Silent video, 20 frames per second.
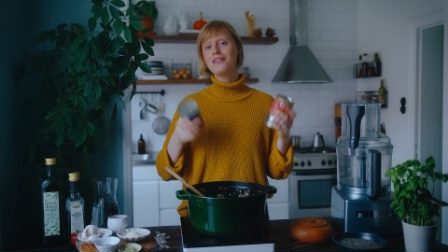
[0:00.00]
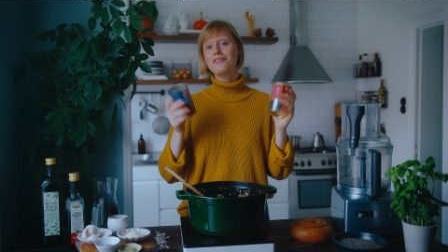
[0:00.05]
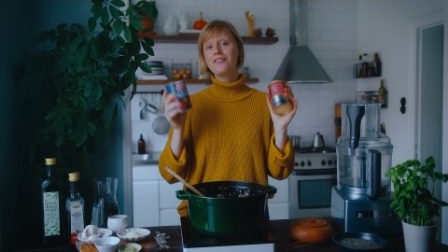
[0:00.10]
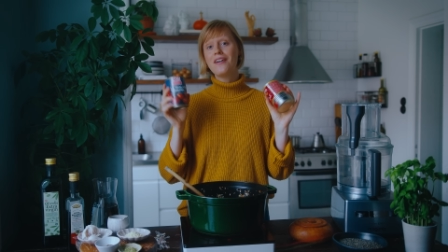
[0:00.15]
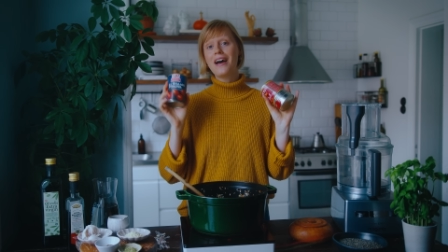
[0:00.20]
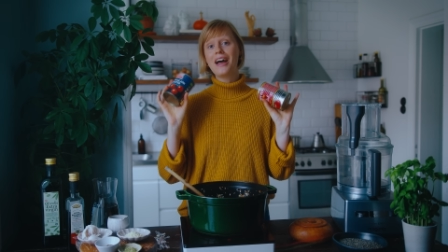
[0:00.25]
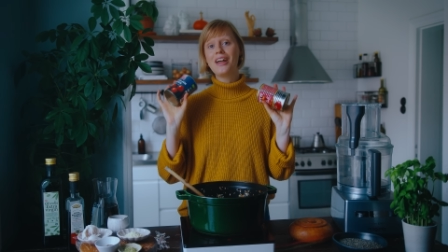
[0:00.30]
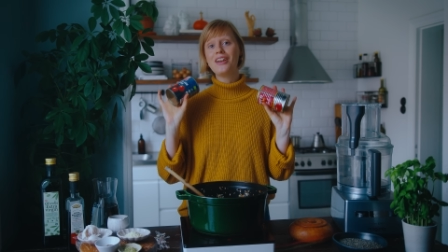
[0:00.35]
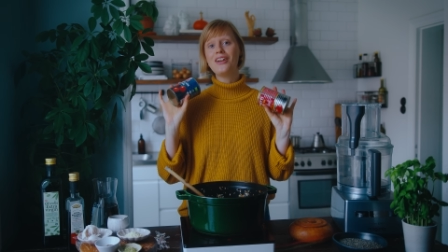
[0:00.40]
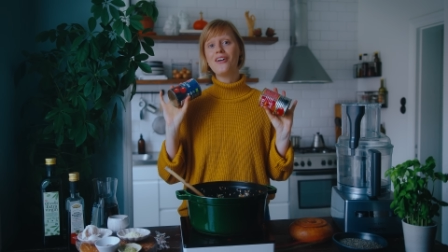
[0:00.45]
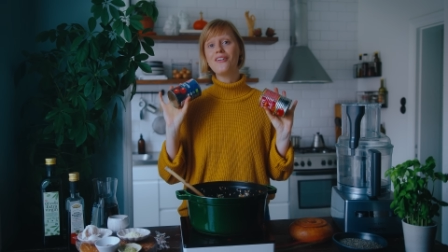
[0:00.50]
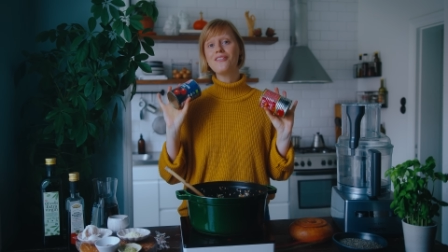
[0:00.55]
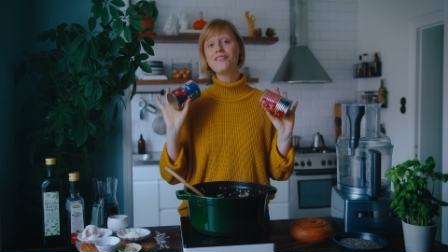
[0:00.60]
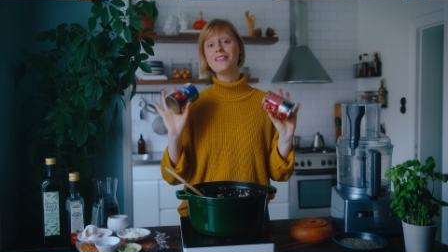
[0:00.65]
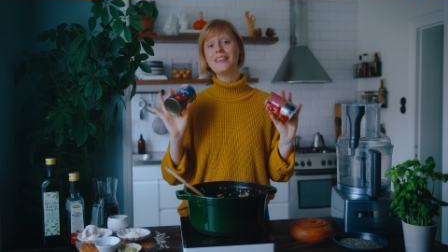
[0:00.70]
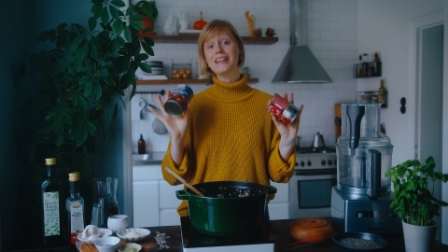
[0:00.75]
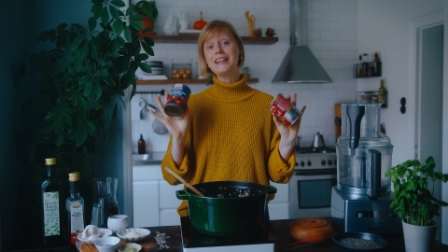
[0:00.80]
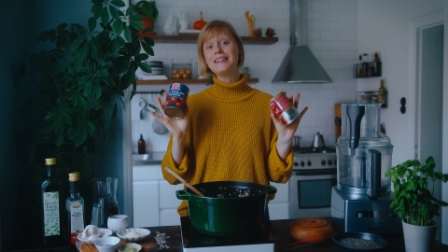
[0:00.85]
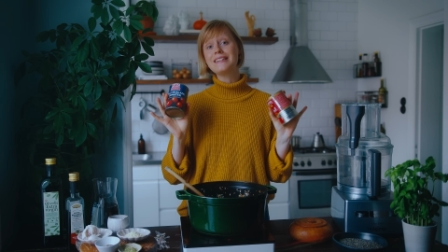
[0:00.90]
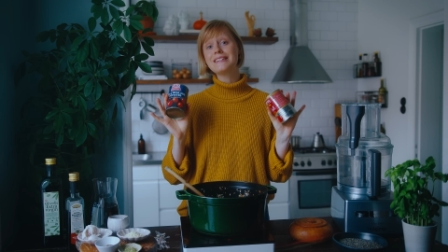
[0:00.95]
fan of
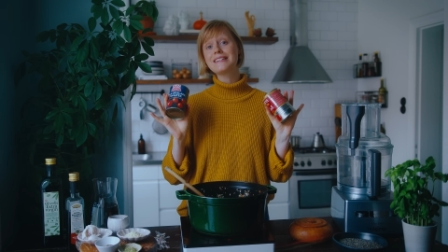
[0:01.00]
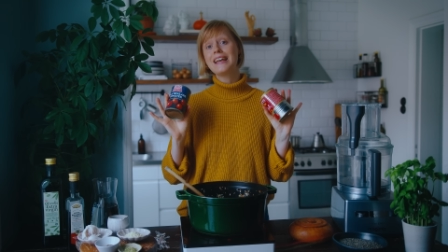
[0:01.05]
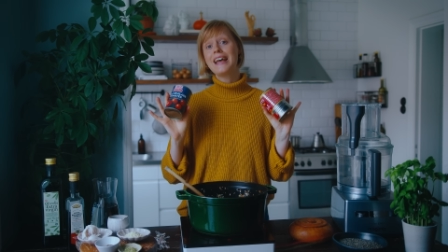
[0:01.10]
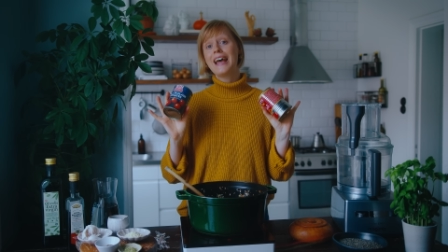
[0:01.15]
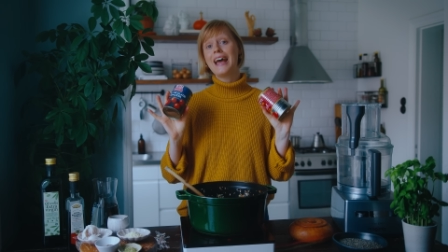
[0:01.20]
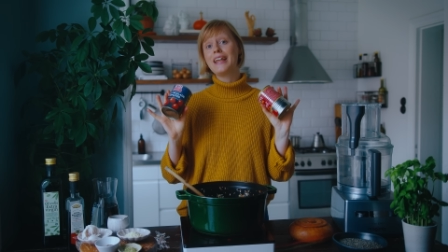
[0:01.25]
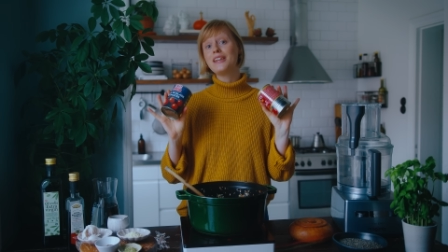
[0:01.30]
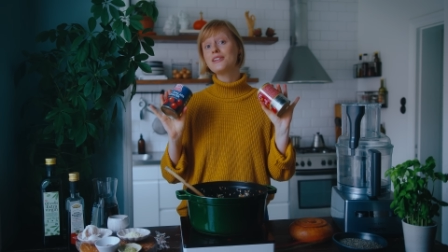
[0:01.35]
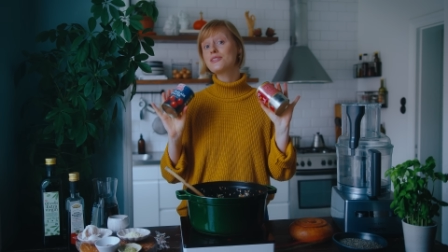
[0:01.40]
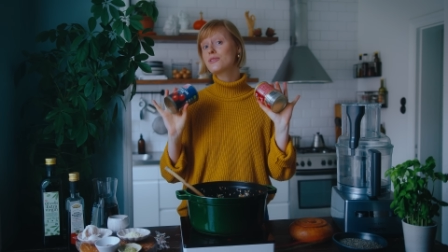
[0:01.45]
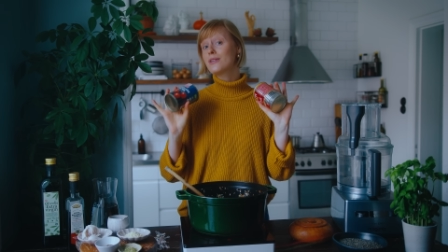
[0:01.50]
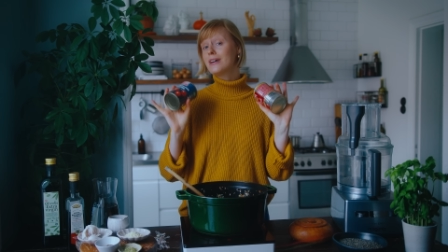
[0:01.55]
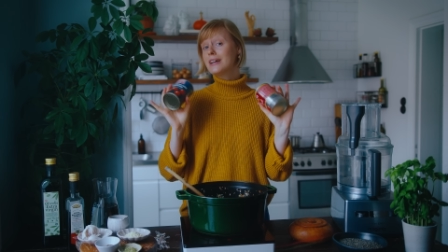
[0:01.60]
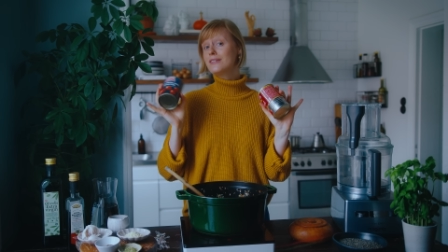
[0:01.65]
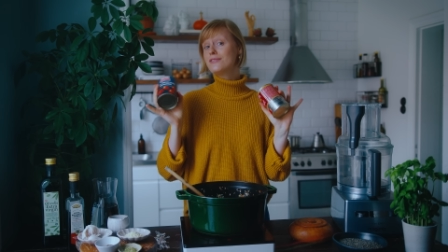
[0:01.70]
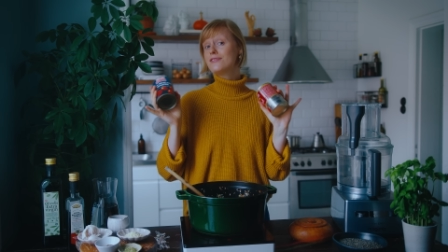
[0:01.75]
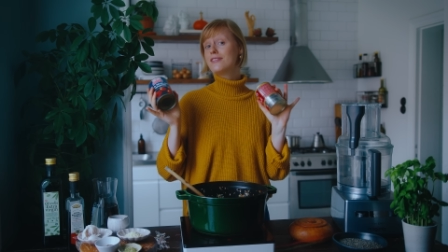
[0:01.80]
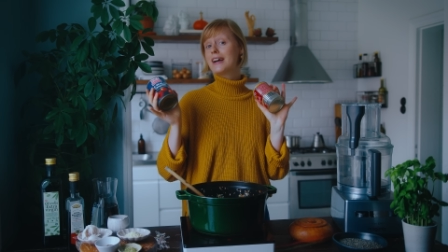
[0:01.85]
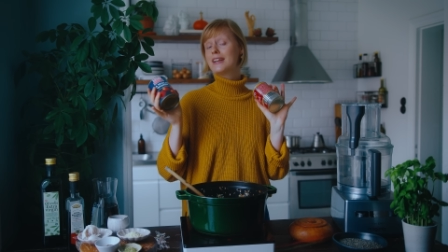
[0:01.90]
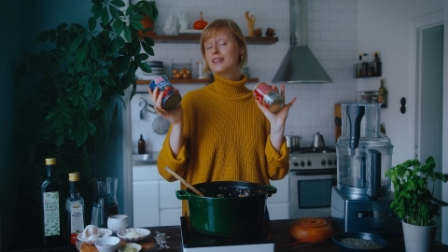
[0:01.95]
these and it's
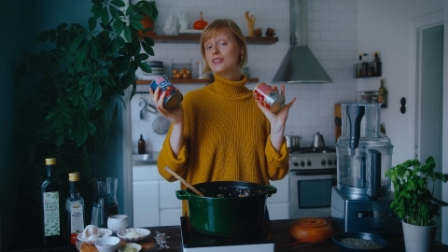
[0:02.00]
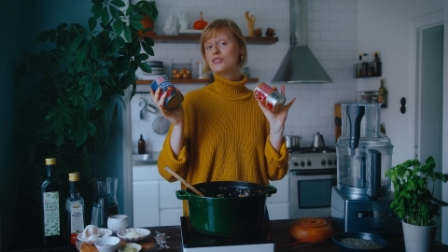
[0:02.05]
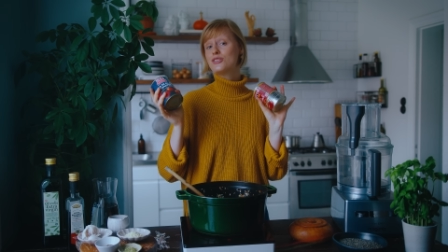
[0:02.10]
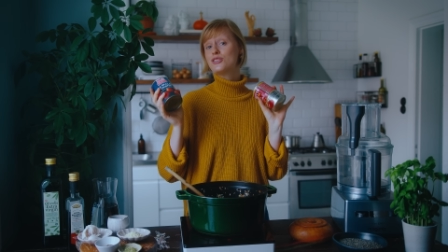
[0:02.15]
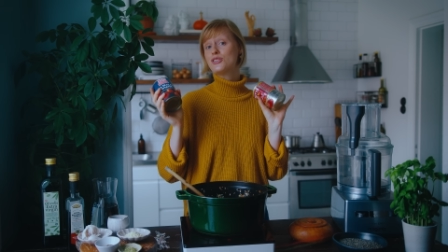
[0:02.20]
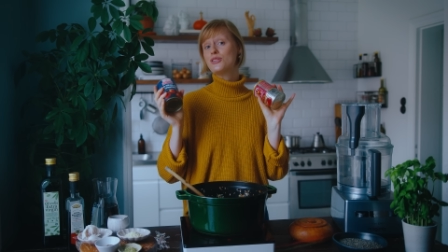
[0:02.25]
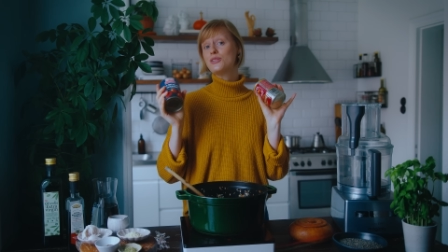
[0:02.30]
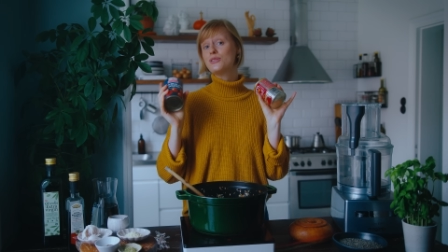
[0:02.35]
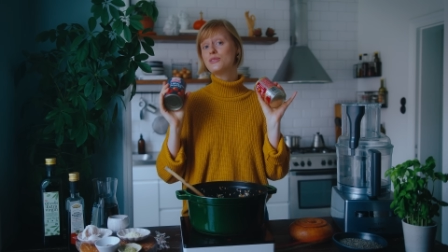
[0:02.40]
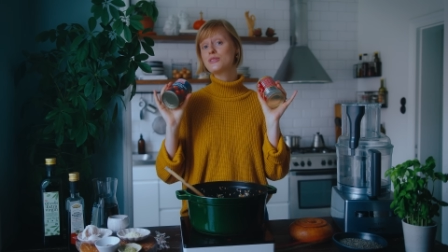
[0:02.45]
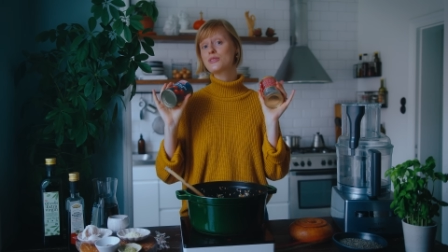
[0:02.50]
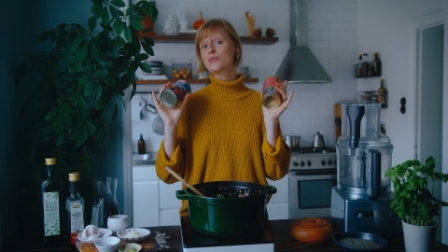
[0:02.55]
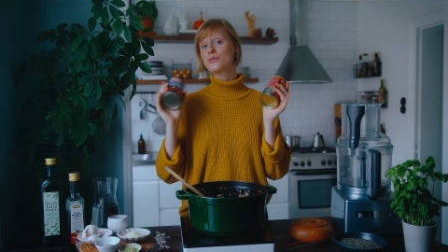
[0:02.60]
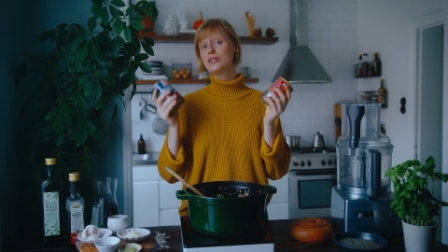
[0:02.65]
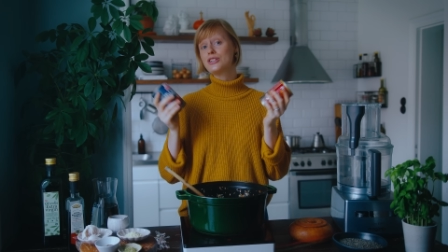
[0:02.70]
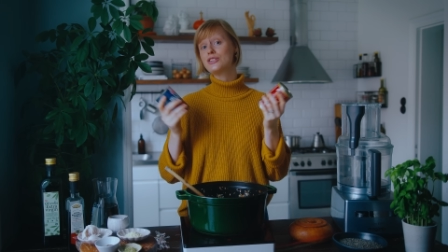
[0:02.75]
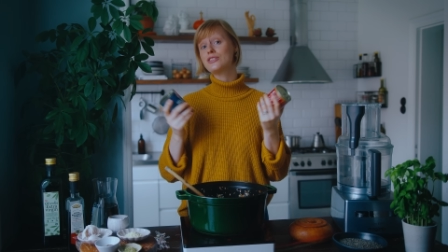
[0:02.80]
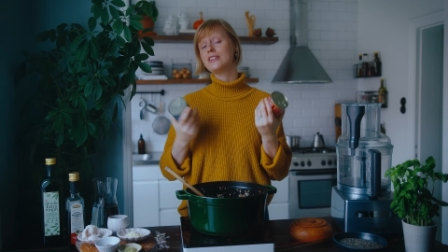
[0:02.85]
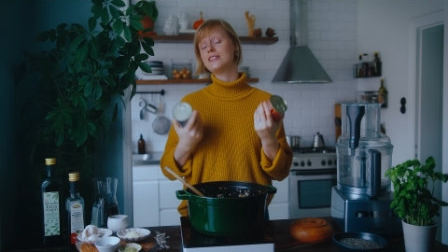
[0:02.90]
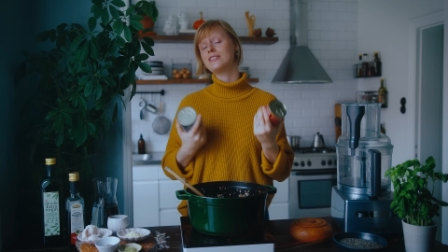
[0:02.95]
quite fun to
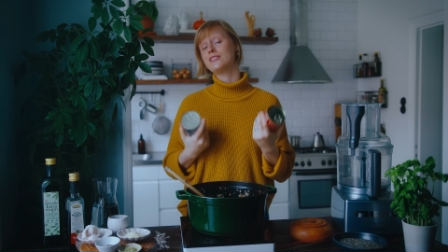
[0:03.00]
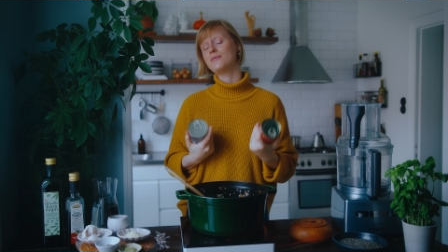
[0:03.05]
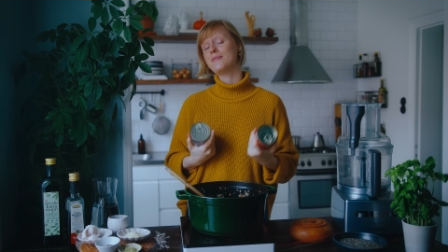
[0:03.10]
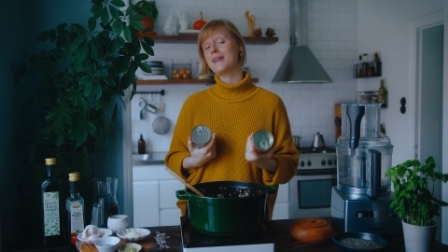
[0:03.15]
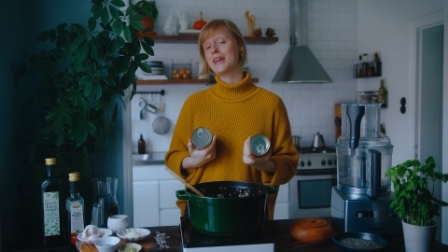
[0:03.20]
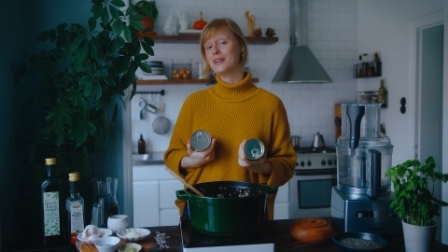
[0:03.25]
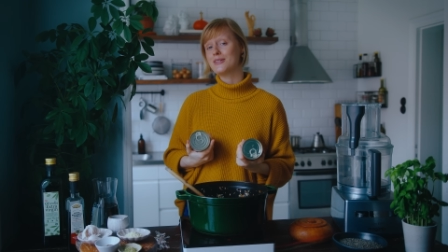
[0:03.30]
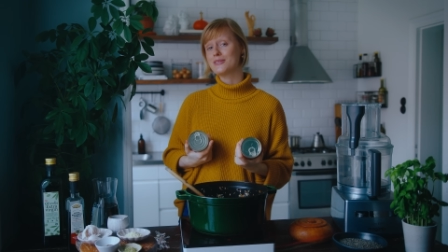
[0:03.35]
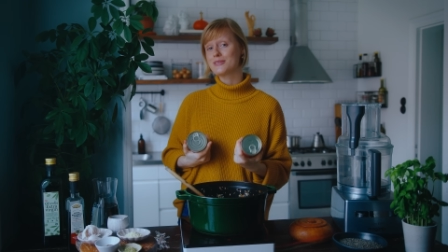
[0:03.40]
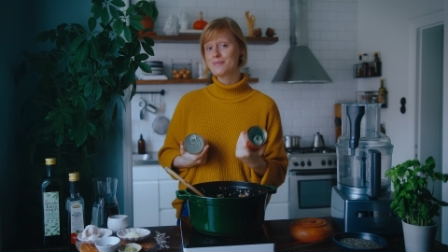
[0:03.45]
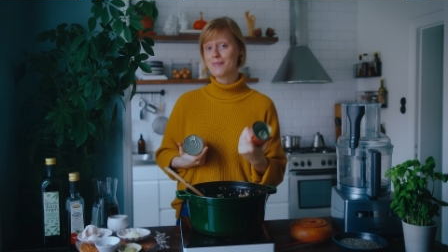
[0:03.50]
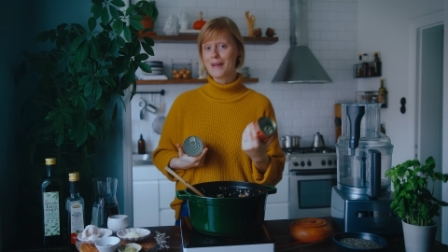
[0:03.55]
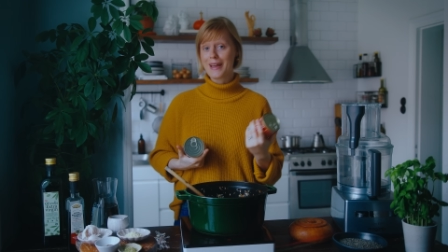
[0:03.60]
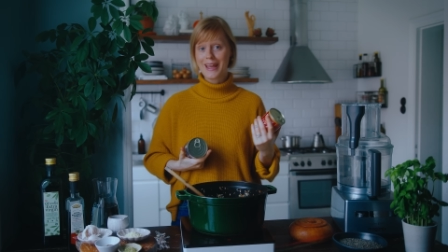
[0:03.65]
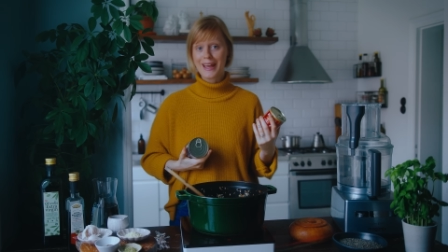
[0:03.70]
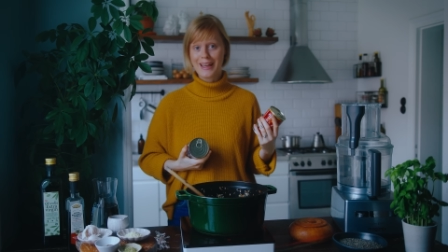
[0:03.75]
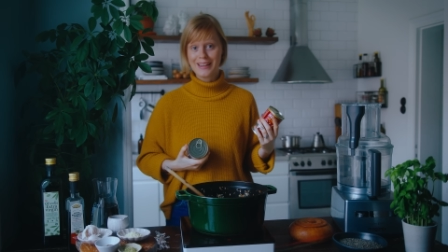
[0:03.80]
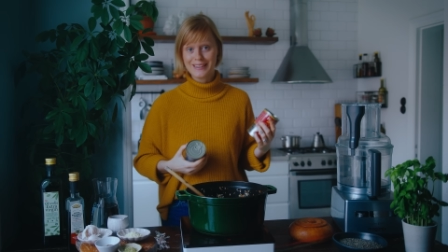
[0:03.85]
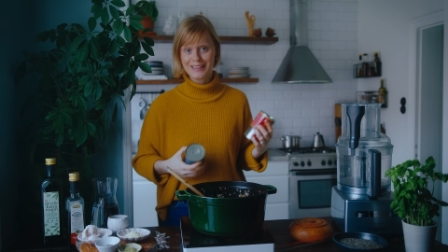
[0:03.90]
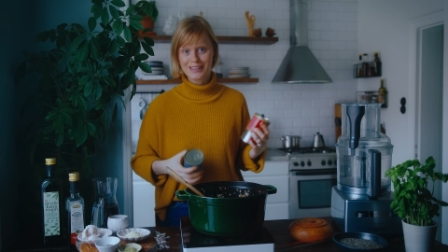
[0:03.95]
squish the tomatoes by
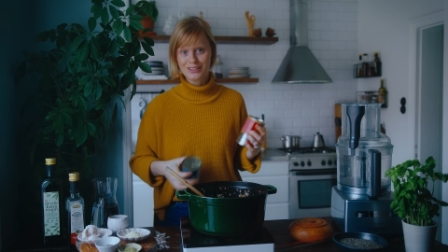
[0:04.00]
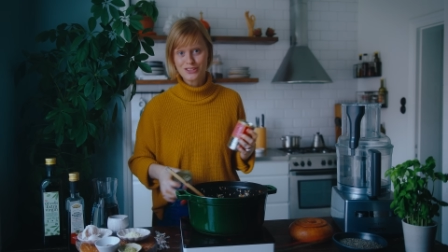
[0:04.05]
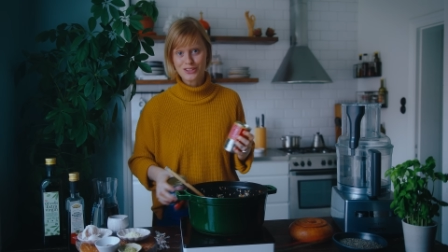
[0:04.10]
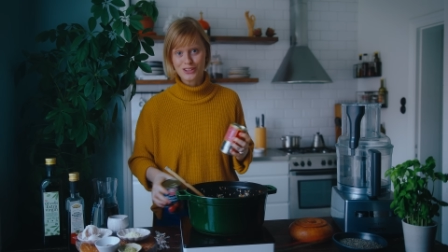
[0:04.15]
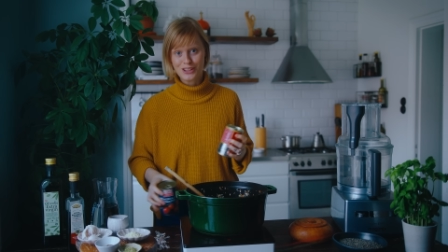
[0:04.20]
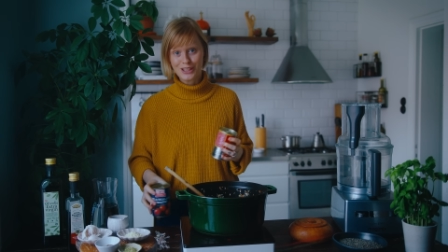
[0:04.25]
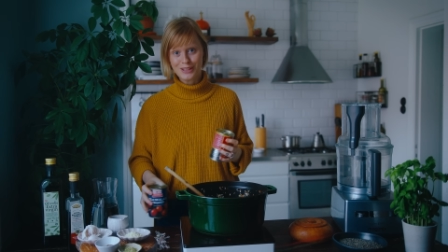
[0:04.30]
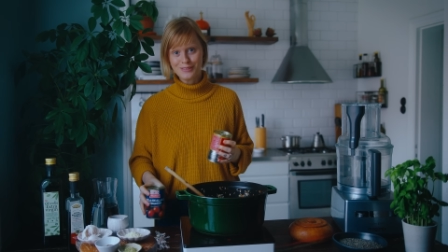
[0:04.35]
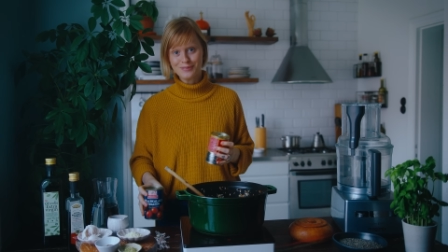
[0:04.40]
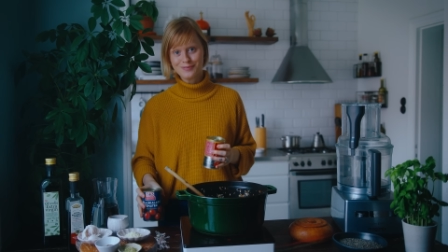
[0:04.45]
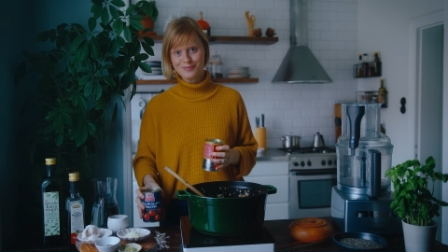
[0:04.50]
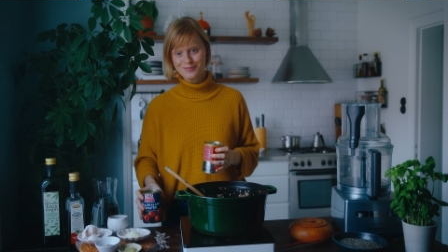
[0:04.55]
hand actually.